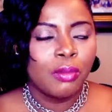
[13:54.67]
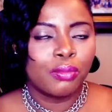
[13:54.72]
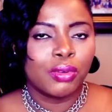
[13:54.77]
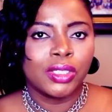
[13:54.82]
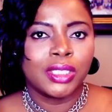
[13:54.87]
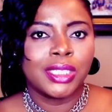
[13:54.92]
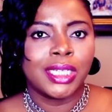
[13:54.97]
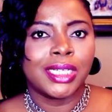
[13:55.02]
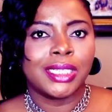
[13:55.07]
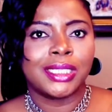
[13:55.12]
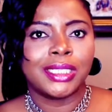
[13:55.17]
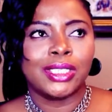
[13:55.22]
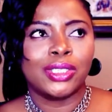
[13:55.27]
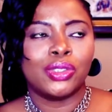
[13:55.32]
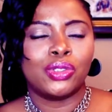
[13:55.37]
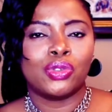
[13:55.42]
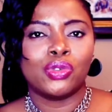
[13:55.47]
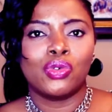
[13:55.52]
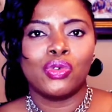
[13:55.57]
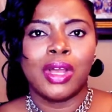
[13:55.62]

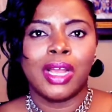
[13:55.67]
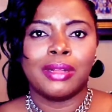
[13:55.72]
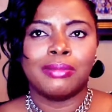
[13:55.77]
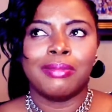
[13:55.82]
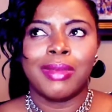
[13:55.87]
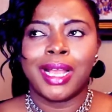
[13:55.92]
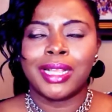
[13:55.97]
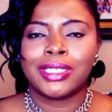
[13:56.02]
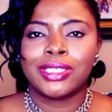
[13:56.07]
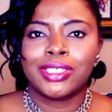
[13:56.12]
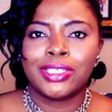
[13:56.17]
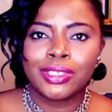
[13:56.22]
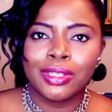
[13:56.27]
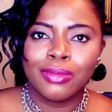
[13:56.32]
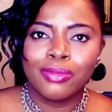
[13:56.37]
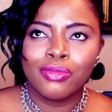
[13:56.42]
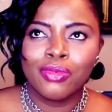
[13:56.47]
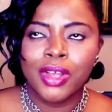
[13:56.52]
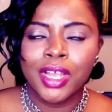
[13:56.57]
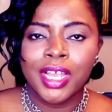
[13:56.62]
protesting to go and march
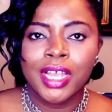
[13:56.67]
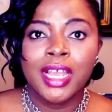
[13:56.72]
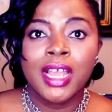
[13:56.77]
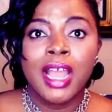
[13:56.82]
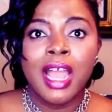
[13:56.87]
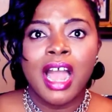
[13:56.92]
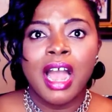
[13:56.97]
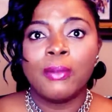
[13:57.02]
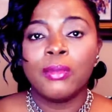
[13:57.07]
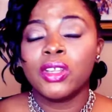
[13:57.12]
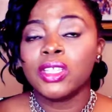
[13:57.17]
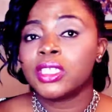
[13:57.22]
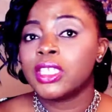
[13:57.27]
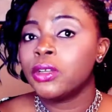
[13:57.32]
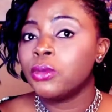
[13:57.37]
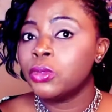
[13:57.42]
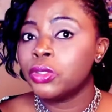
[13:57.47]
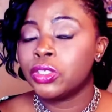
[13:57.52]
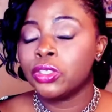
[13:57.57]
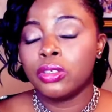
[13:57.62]
somewhere. I'm not
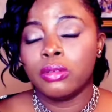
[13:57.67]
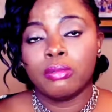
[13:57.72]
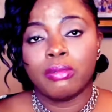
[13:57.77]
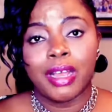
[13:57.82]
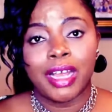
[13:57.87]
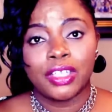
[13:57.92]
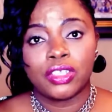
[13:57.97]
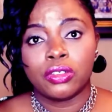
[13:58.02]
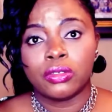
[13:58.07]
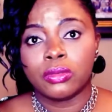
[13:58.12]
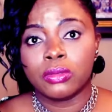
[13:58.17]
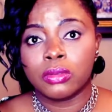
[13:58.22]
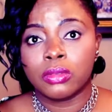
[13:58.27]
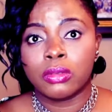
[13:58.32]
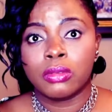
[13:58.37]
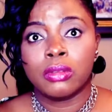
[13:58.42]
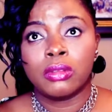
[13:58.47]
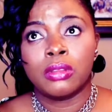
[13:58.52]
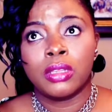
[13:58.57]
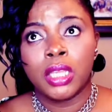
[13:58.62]
saying we shouldn't march
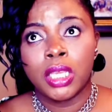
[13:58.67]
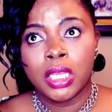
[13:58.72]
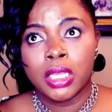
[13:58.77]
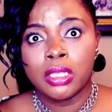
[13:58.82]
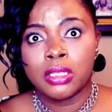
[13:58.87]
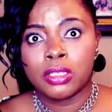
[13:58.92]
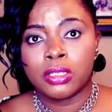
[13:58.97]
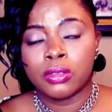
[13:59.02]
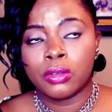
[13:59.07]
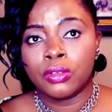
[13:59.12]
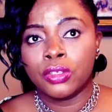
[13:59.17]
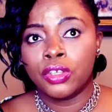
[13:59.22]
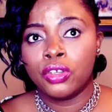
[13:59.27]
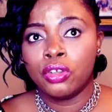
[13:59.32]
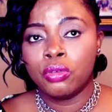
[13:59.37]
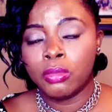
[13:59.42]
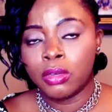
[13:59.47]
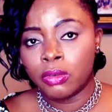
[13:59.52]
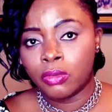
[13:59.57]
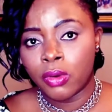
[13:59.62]
on things, on
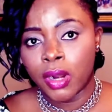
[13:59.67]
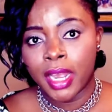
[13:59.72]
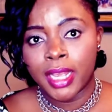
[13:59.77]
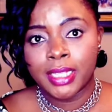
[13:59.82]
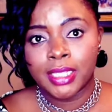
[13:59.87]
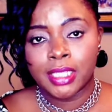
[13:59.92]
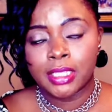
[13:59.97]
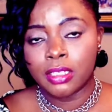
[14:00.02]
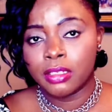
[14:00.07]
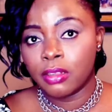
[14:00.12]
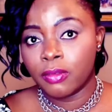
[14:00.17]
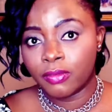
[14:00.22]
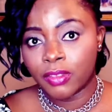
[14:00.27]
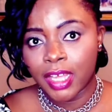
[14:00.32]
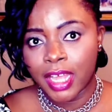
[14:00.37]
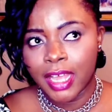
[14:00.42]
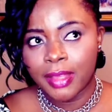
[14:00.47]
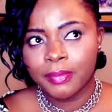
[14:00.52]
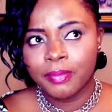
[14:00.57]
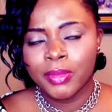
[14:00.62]
human rights and all of
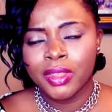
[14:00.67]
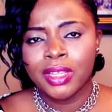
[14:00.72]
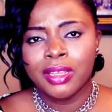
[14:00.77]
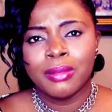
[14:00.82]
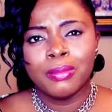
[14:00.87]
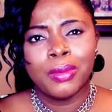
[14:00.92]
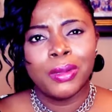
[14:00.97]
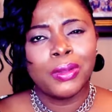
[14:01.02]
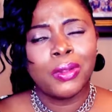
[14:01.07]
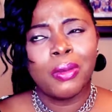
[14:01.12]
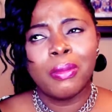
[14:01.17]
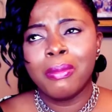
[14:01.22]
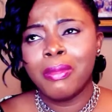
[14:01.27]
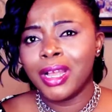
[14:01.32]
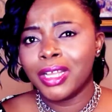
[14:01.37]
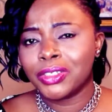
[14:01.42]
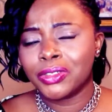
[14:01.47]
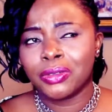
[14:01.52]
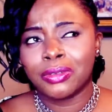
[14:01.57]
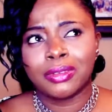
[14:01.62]
that. But don't
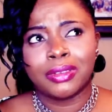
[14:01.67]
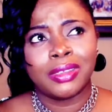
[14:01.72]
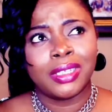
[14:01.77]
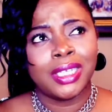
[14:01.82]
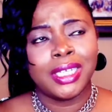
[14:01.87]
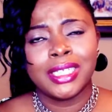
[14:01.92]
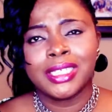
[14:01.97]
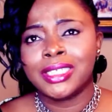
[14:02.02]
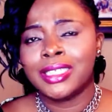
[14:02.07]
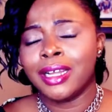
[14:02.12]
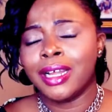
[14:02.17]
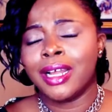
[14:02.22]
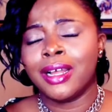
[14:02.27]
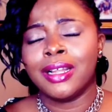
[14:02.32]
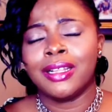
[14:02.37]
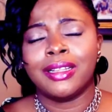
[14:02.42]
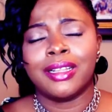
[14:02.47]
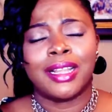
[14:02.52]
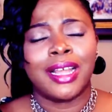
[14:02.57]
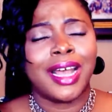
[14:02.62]
march on things
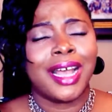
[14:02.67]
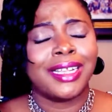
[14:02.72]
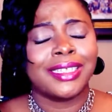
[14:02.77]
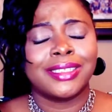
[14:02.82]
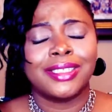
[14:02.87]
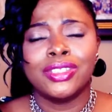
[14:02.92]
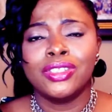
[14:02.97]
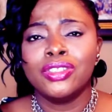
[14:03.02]
that has